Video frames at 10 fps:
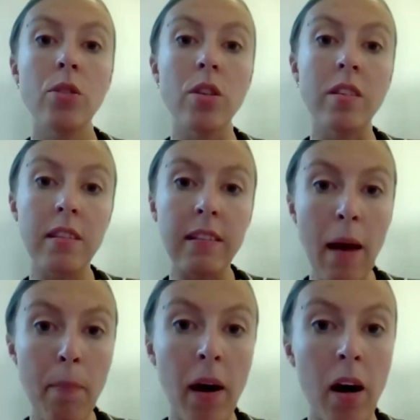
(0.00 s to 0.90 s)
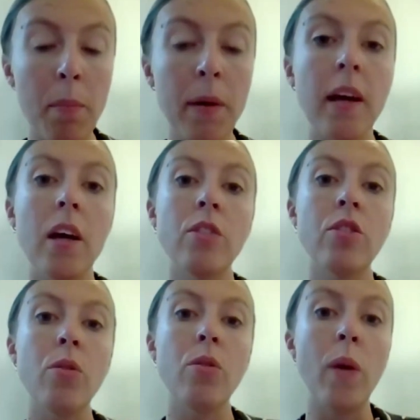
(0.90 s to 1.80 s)
to step up,
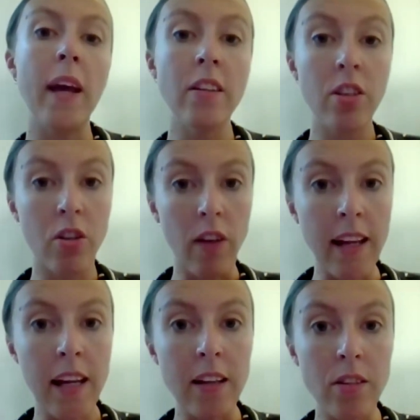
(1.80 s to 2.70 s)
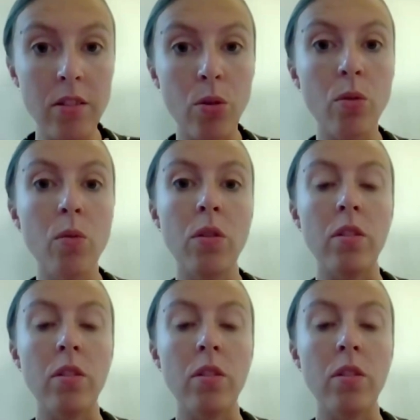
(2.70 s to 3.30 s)
to integrate into